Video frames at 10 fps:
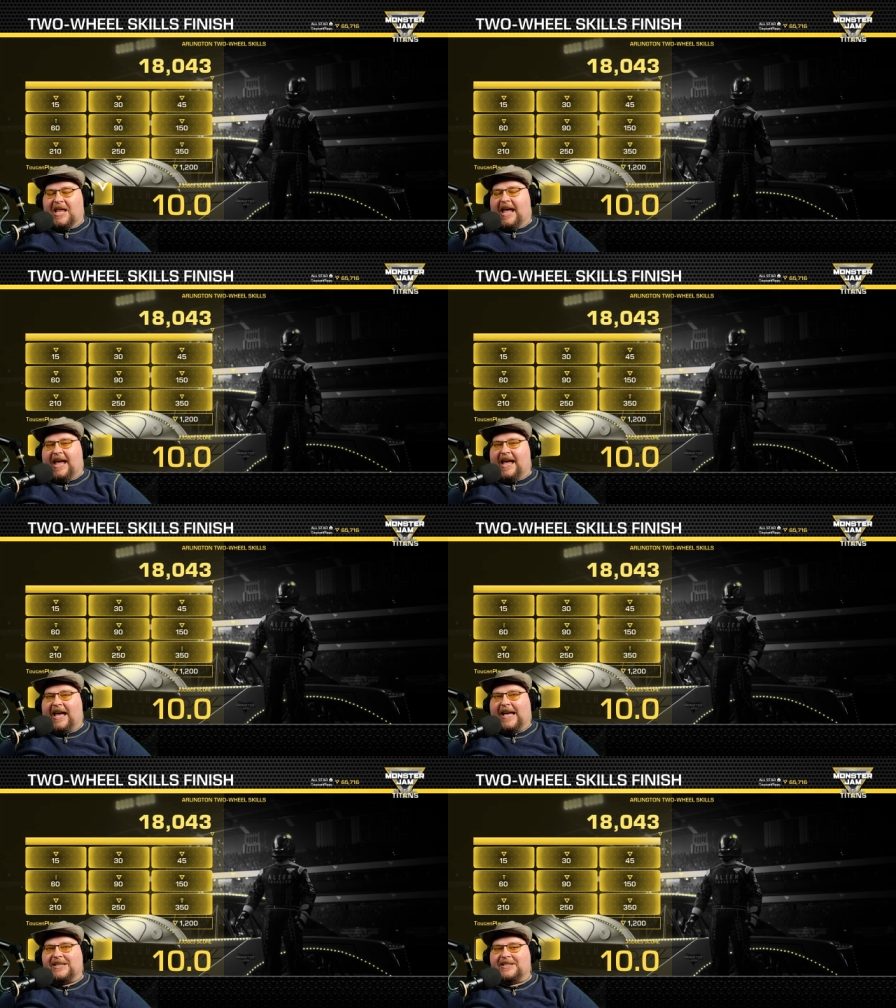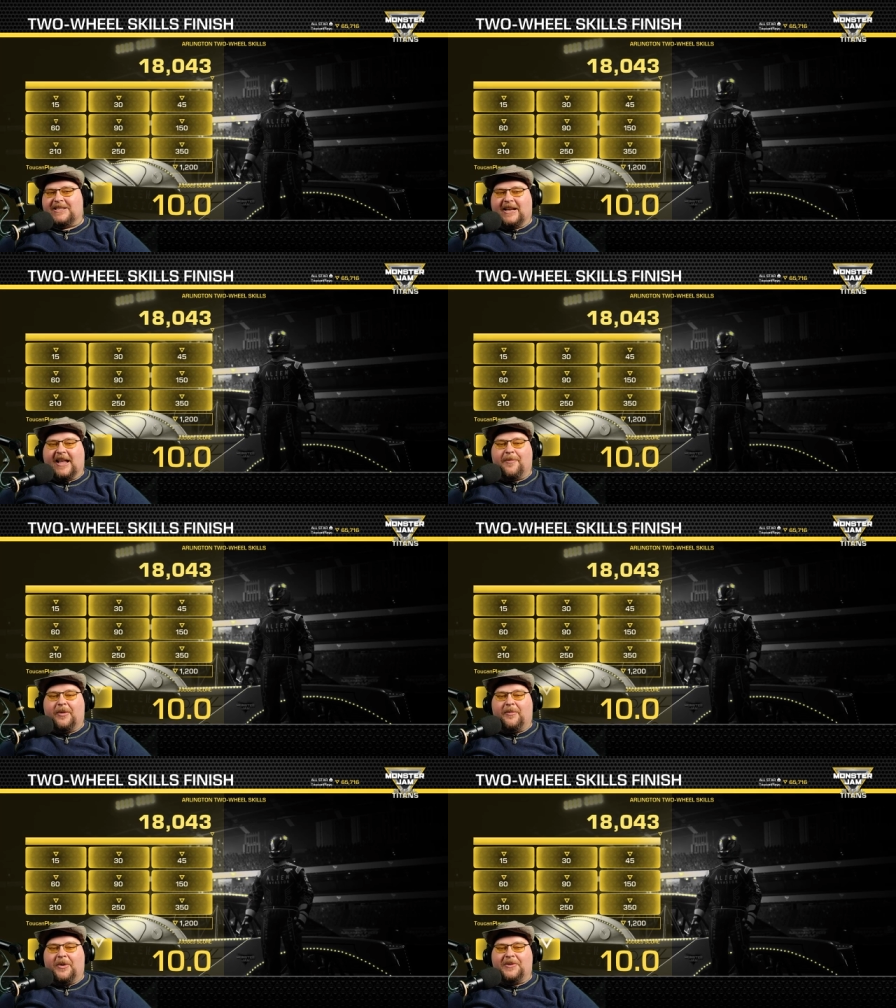Nah, just a
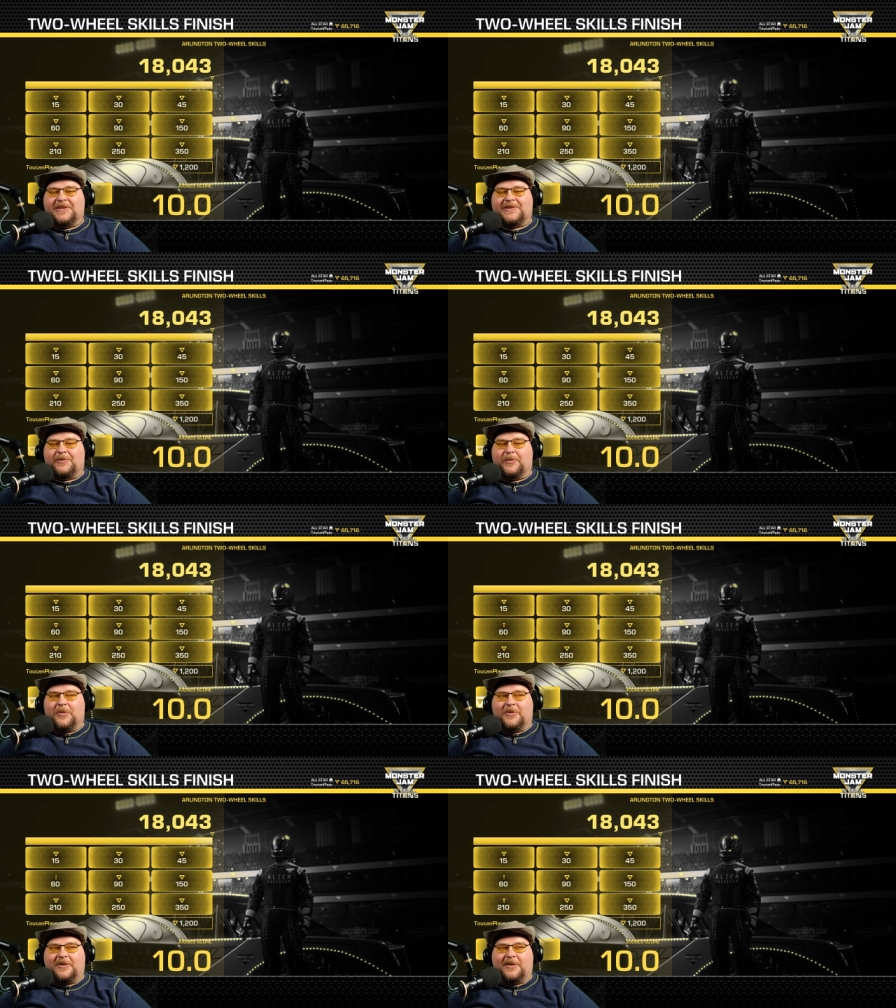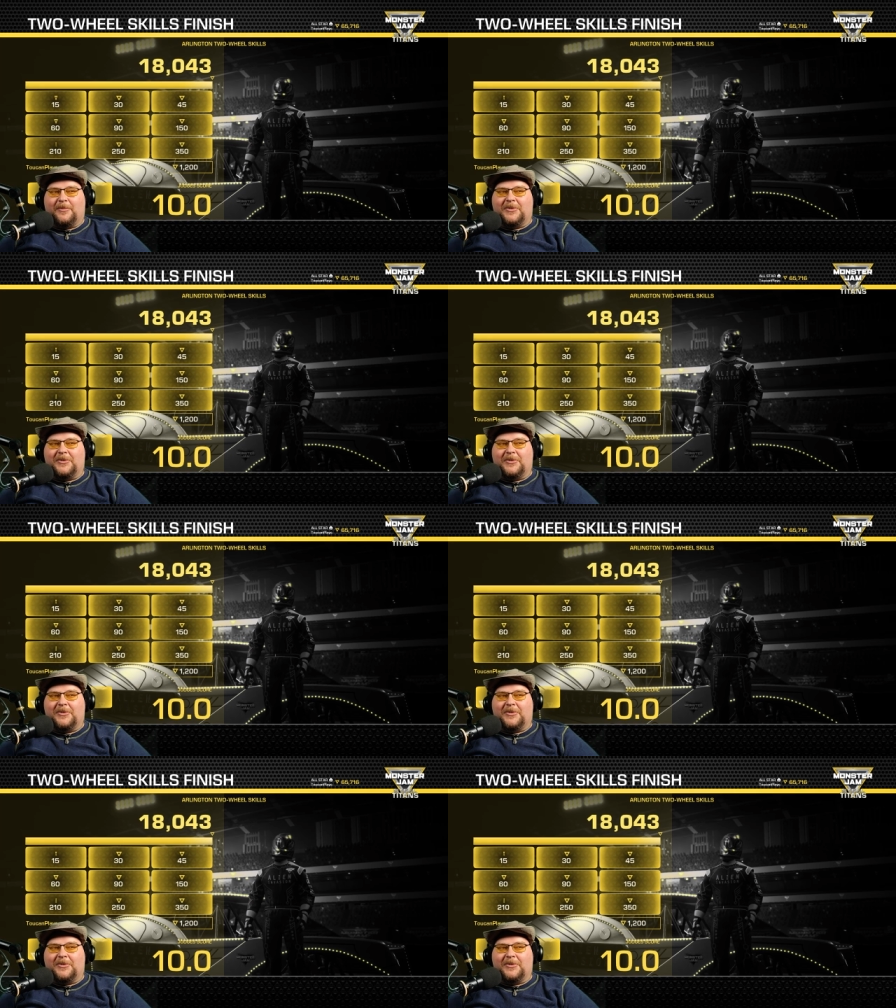couple bonus reward,